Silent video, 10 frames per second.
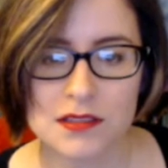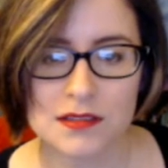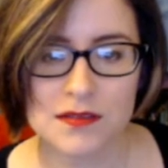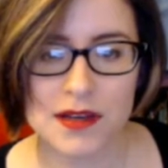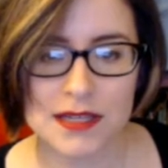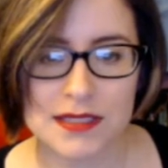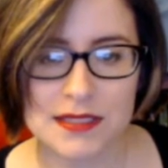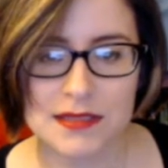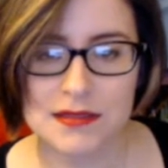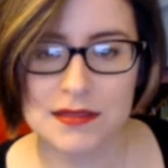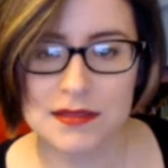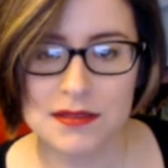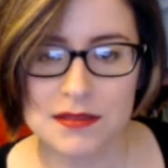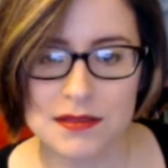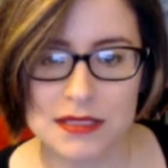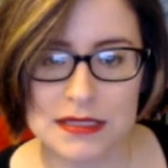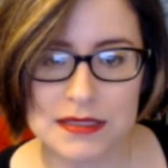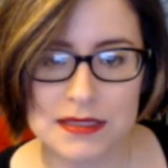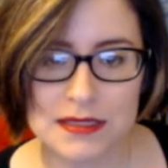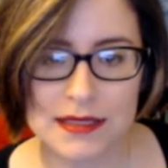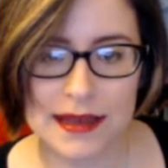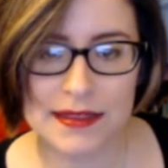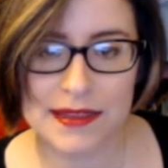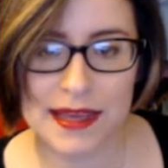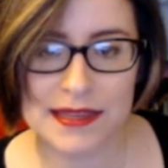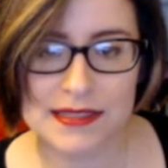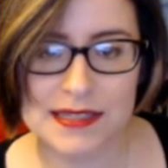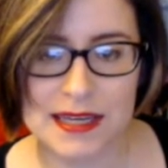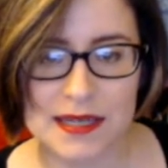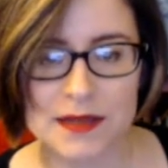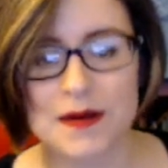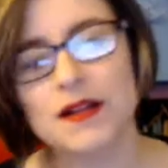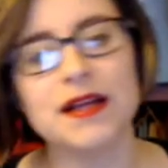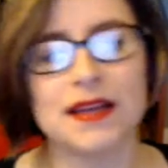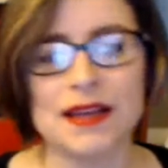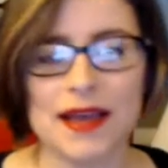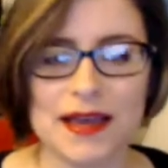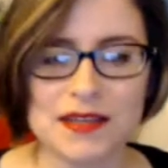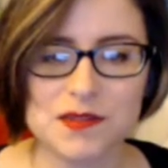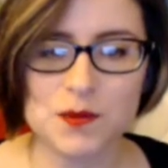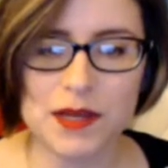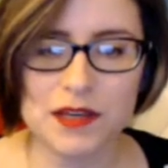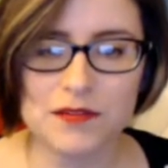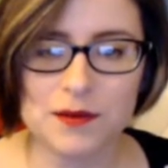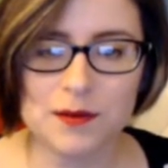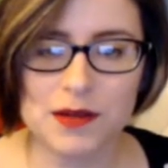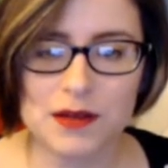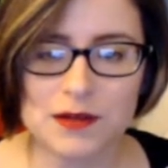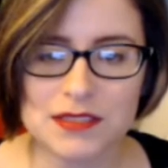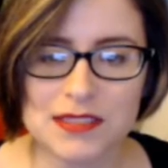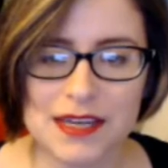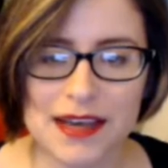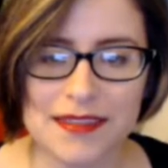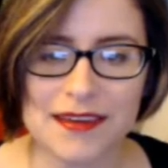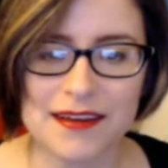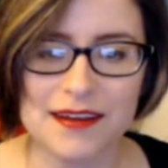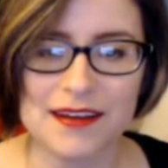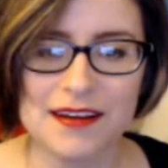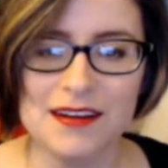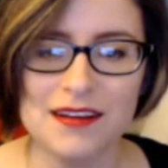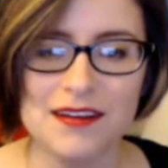So we've got Deathgate Cycle and X-Wing from Ghost Eye there.